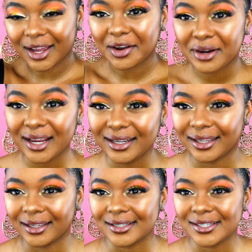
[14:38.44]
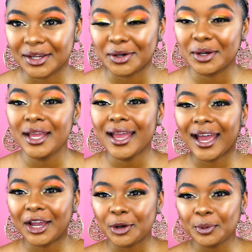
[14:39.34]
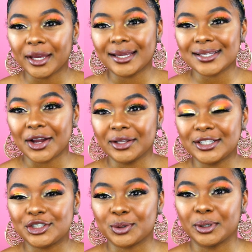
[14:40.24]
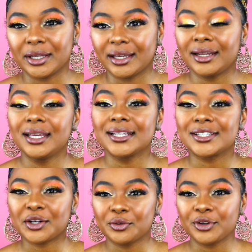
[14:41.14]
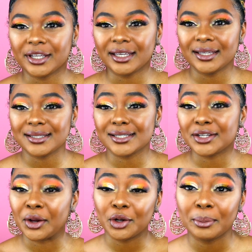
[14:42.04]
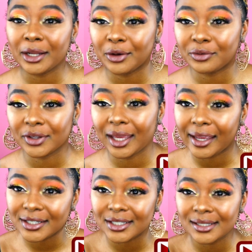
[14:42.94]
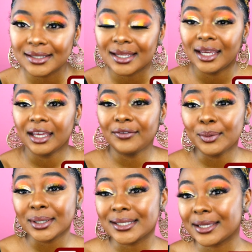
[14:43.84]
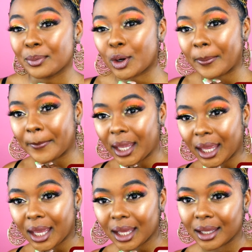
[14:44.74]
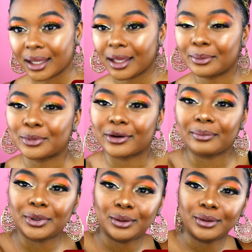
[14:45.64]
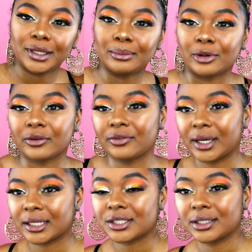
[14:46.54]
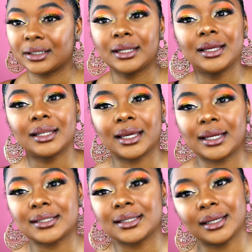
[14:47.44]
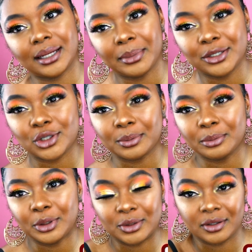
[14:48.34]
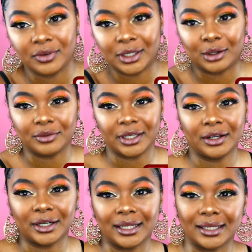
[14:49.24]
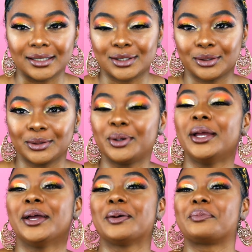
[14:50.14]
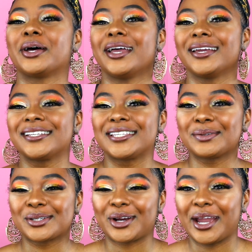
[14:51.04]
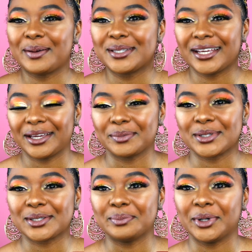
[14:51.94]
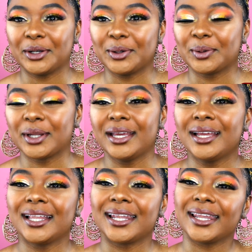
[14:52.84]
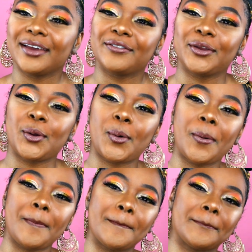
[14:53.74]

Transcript: Alrighty, so I hope you guys all enjoyed. Don't forget to turn on my notifications if you want to see more makeup, more beauty, more fashion. Like I said, I may drop a music video if you hear it again too. But subscribe to Amber Symoné. Love you.